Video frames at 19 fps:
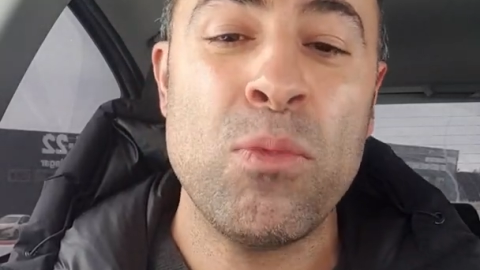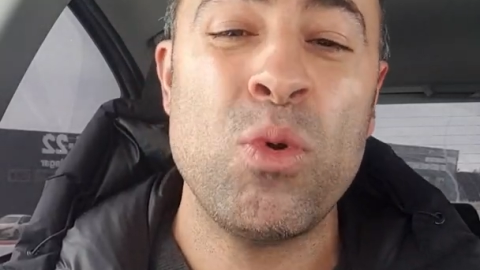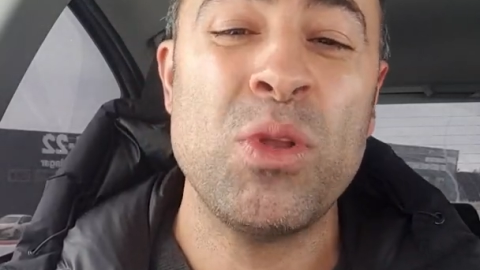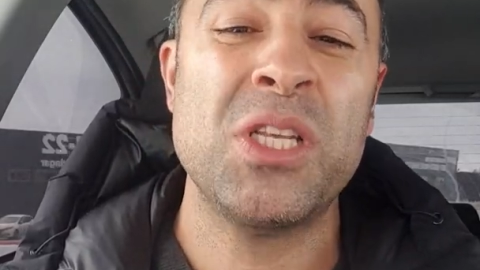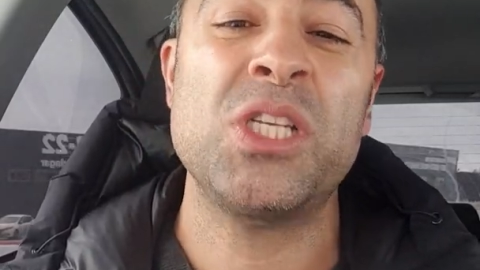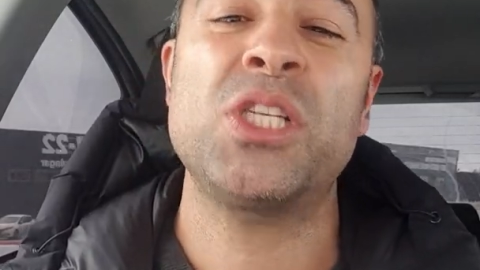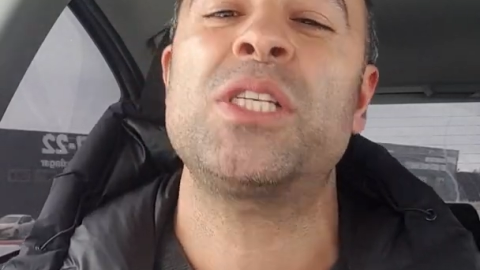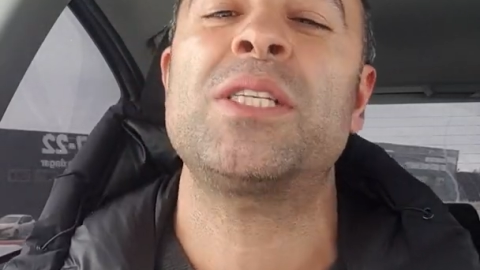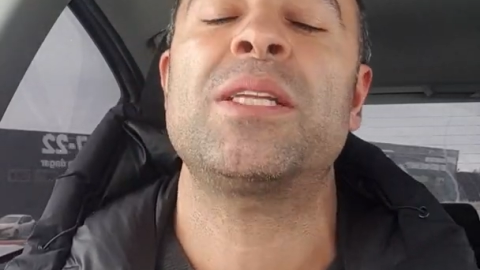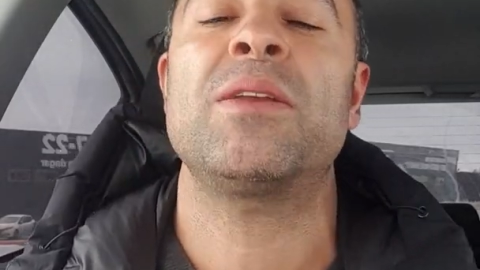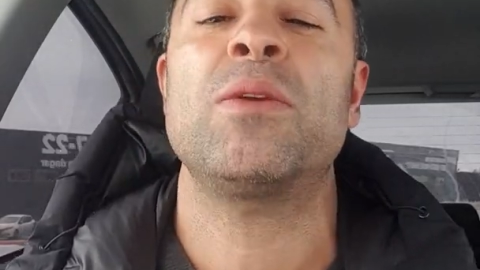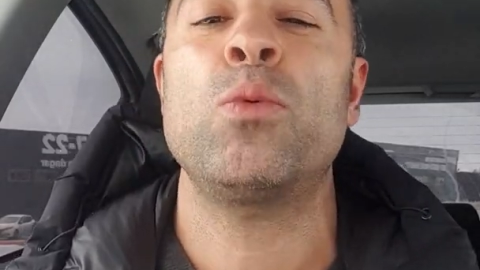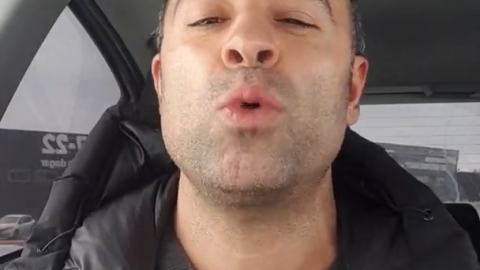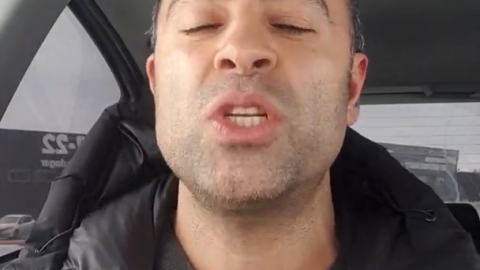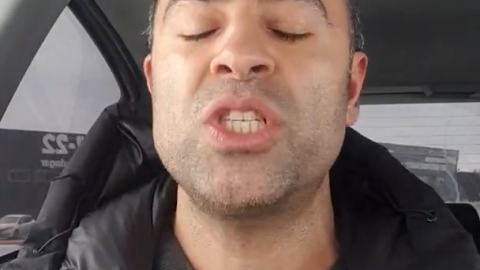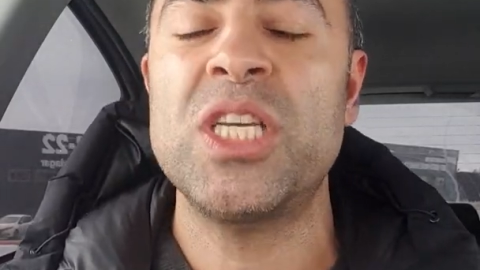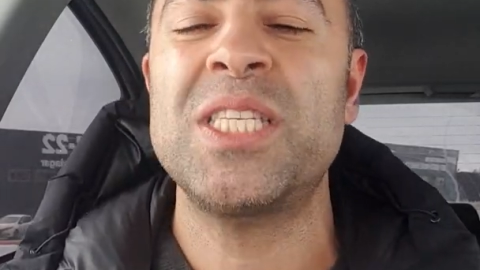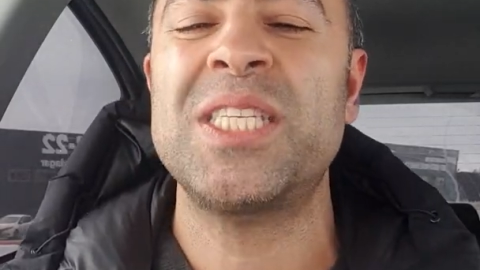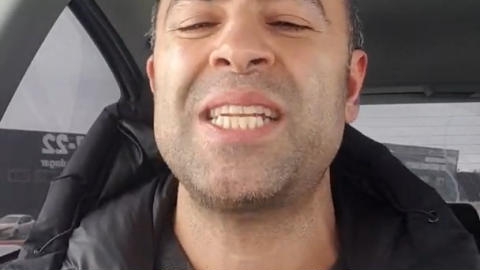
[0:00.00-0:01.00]

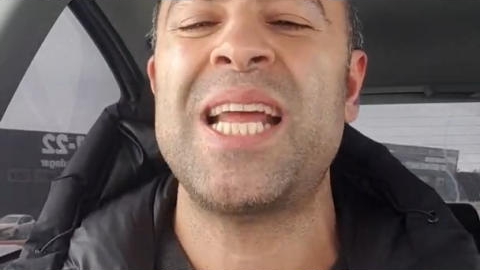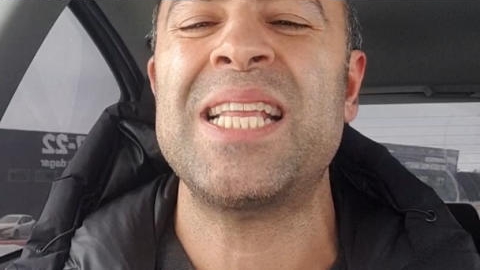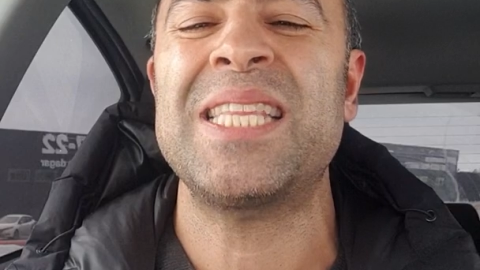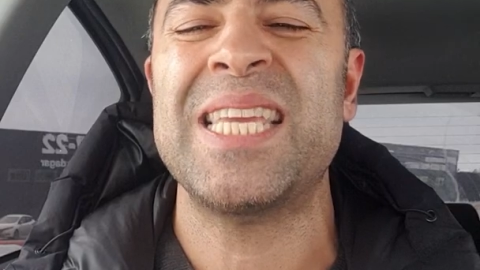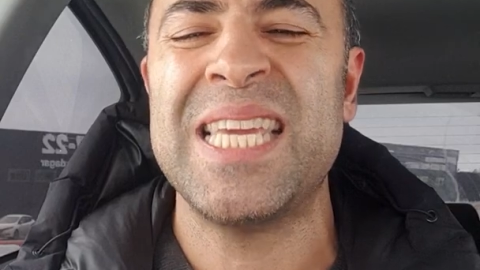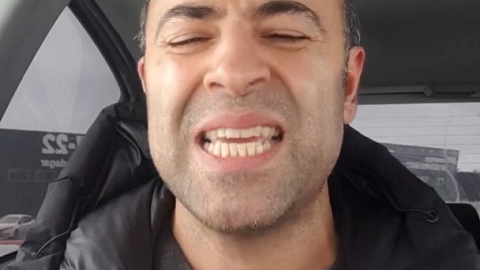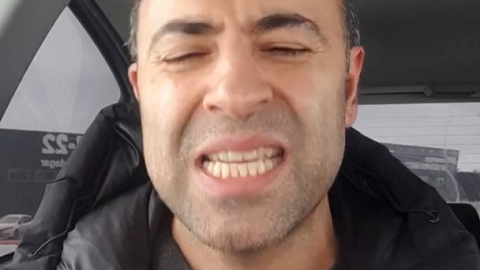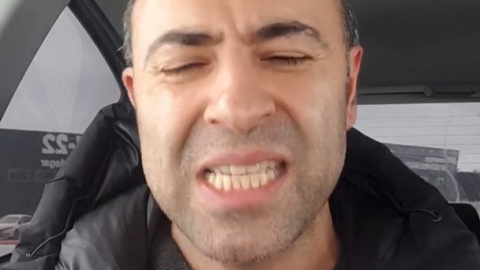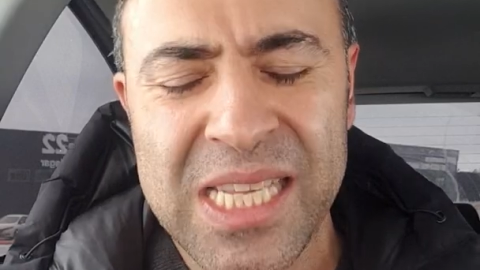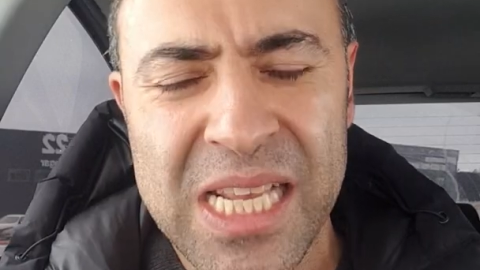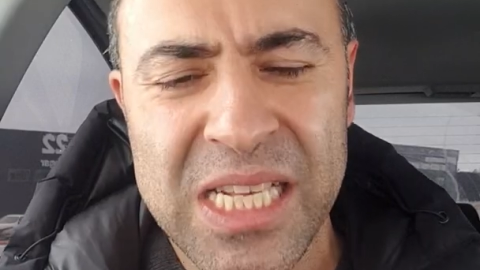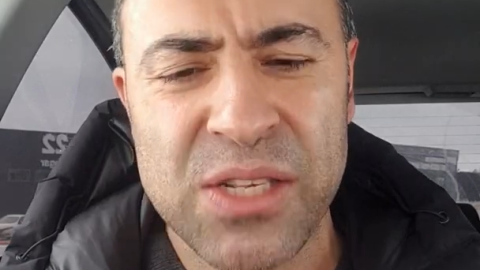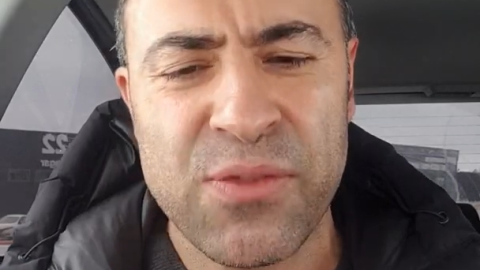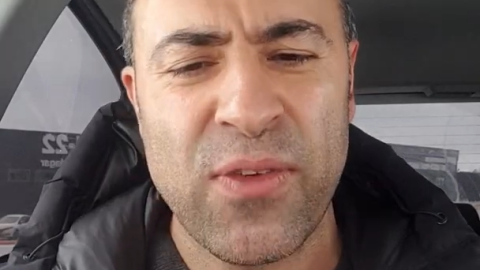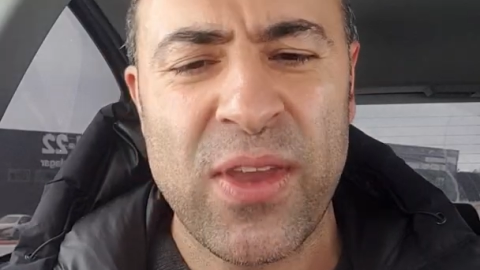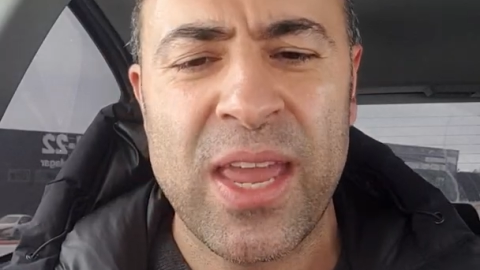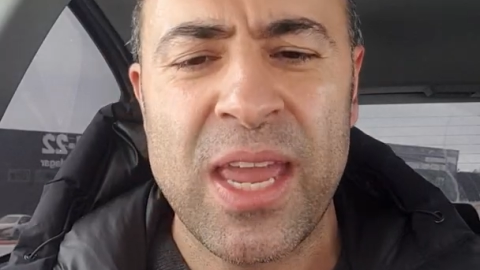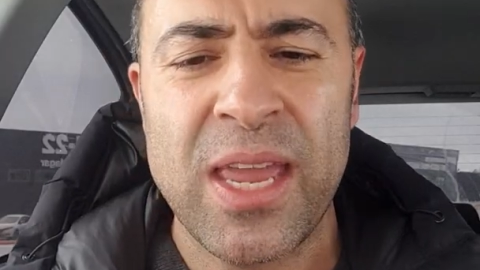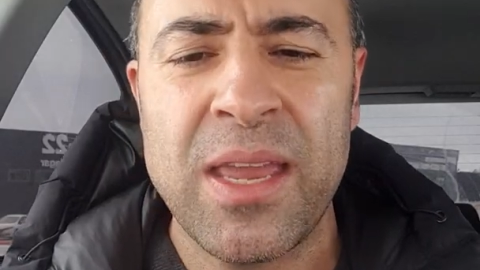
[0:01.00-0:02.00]
which is not the easiest
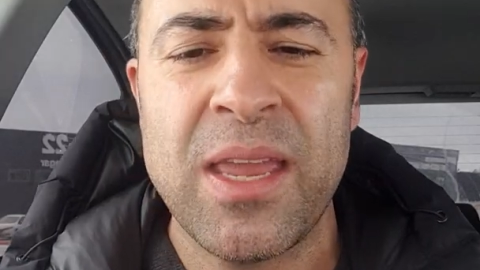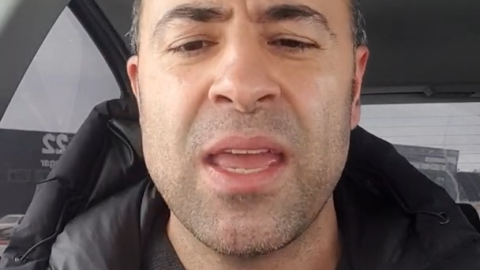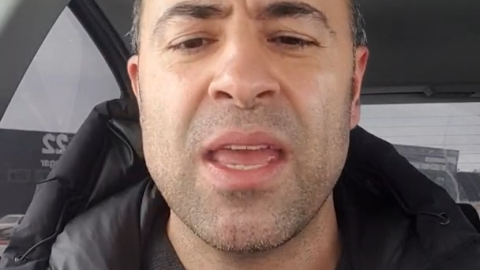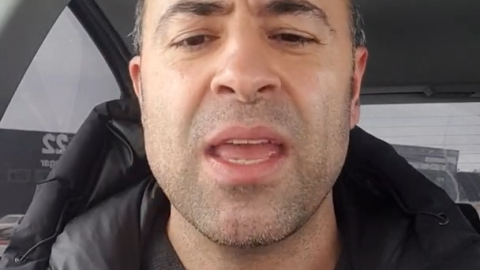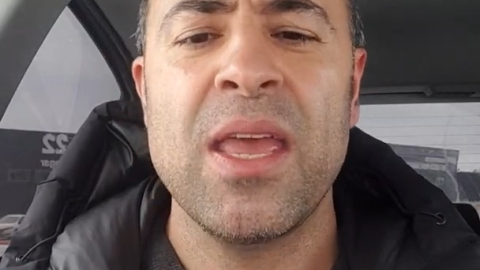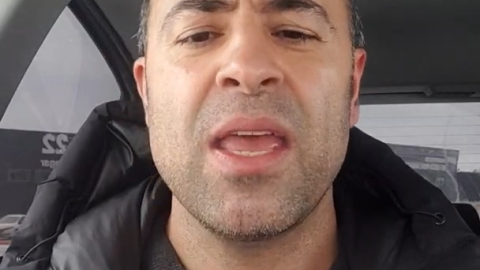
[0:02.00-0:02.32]
thing.